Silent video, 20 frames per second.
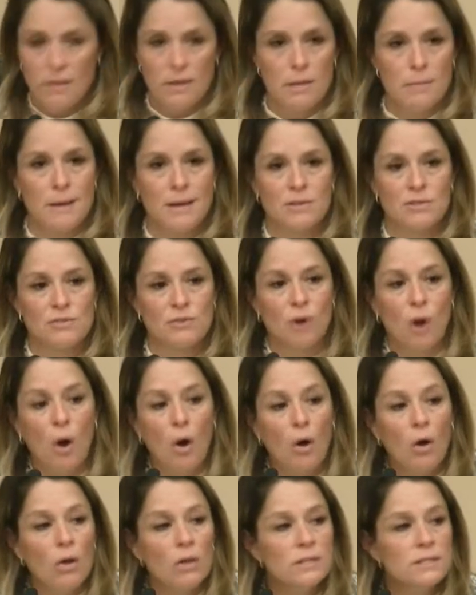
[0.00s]
the amount of
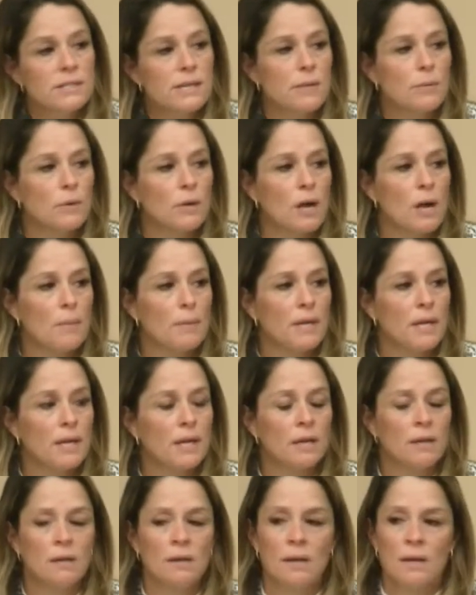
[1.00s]
calls that were coming
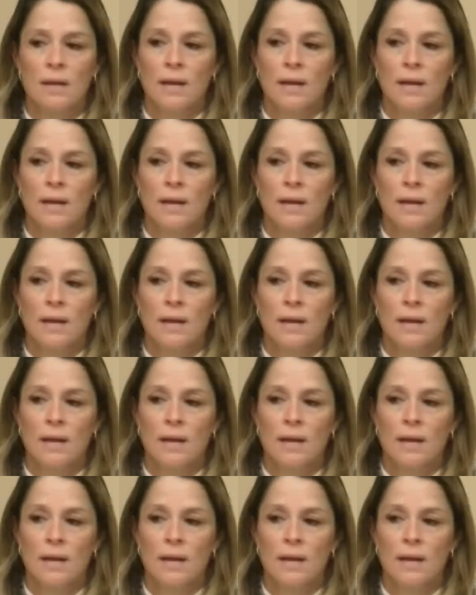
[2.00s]
in,